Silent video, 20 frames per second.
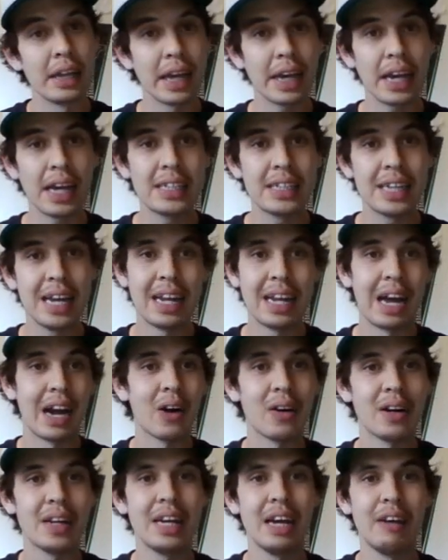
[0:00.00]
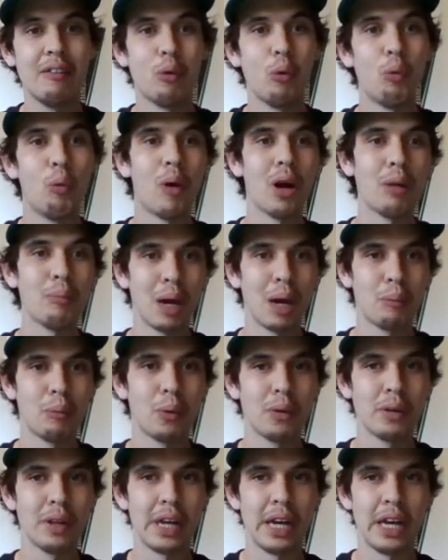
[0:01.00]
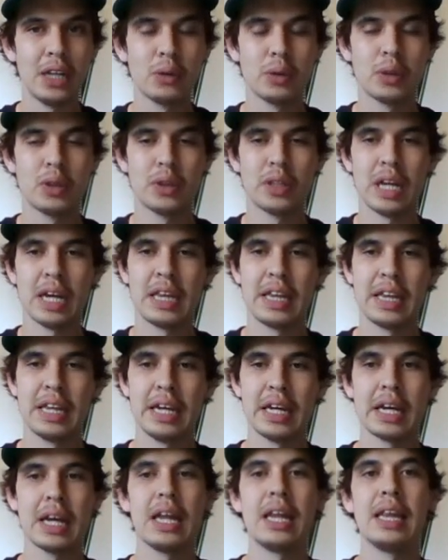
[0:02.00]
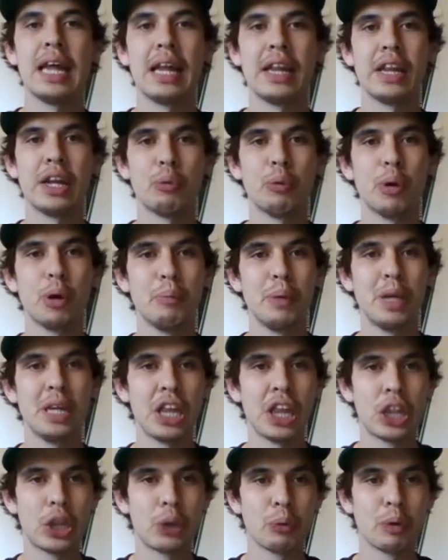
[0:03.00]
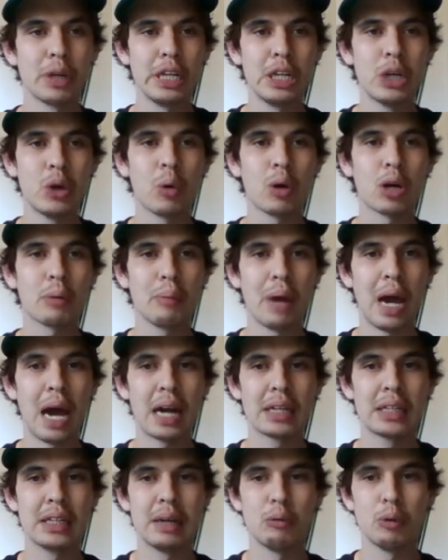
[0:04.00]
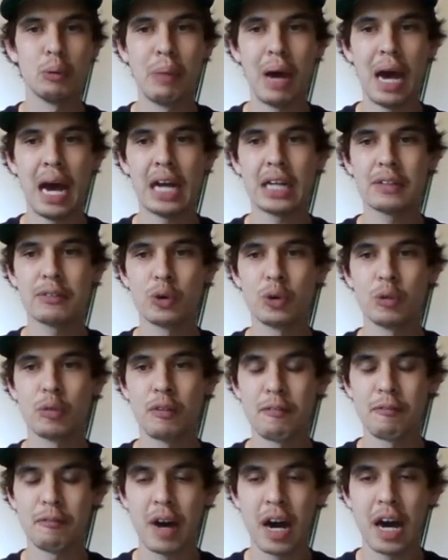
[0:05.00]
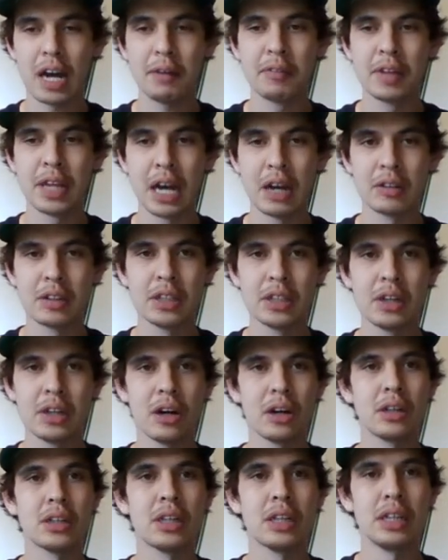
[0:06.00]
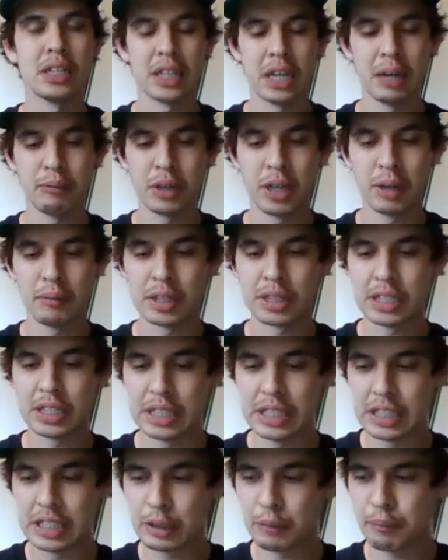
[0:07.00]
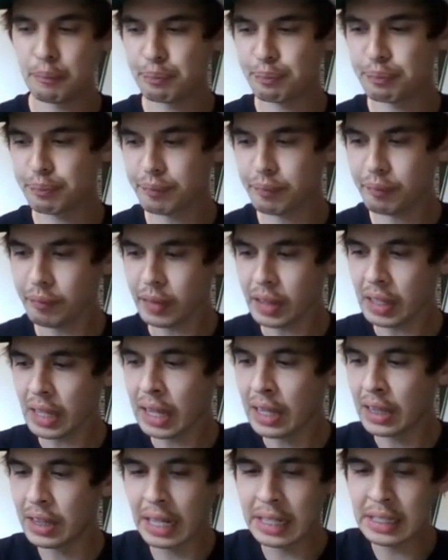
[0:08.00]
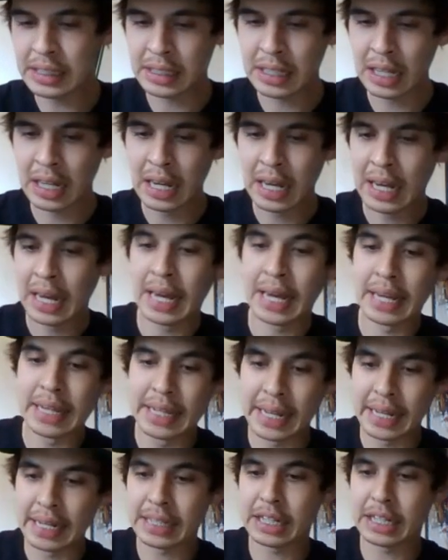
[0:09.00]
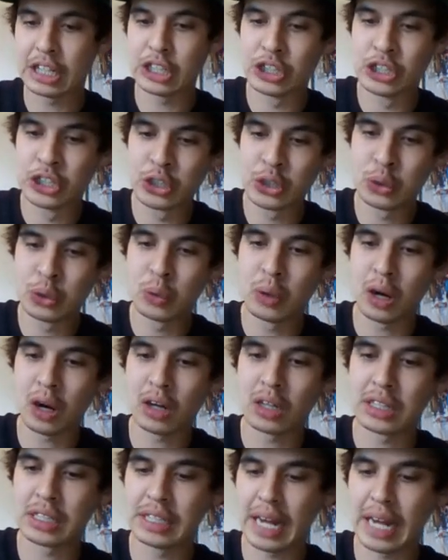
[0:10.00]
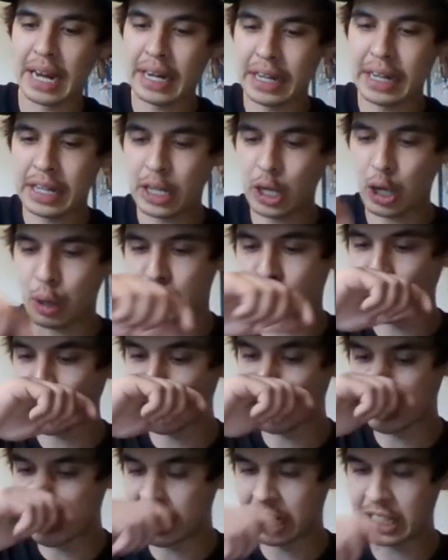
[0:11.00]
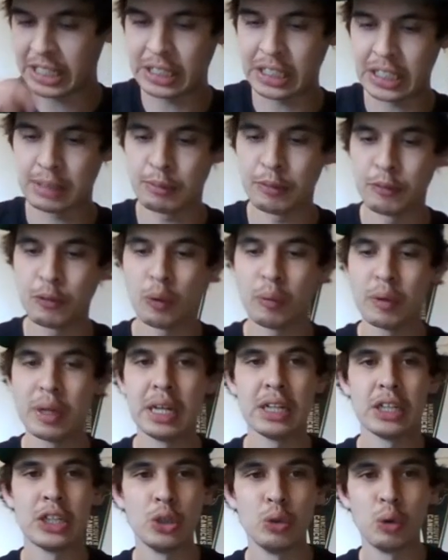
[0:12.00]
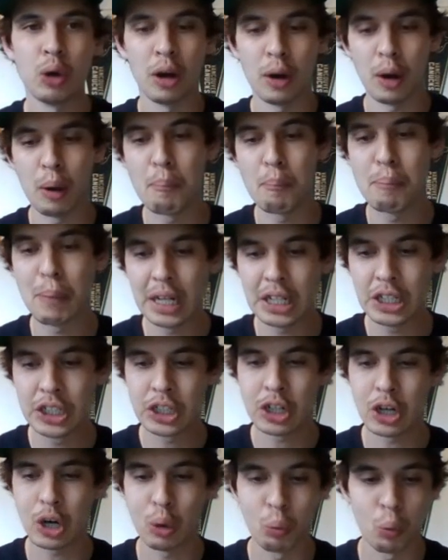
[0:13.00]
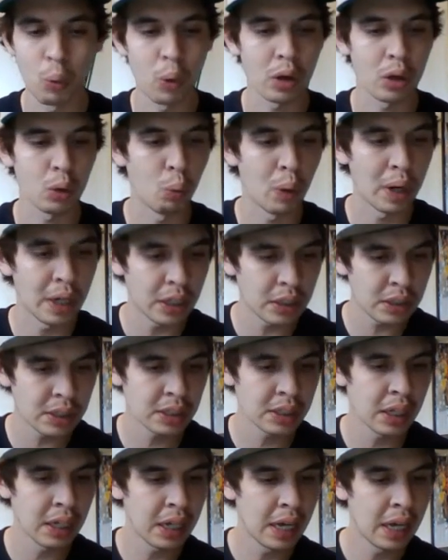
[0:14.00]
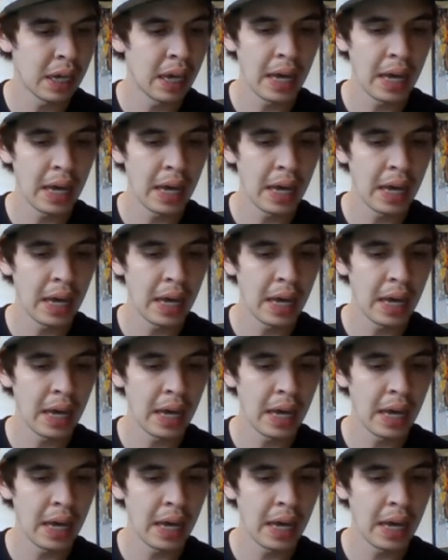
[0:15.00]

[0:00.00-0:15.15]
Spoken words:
Like I said, I already gave one of my bold takes, which is I think that there will be 3 quarterbacks that will pass for over 5,000 yards this upcoming season. Let's get to our standing predictions before we get to major award winners.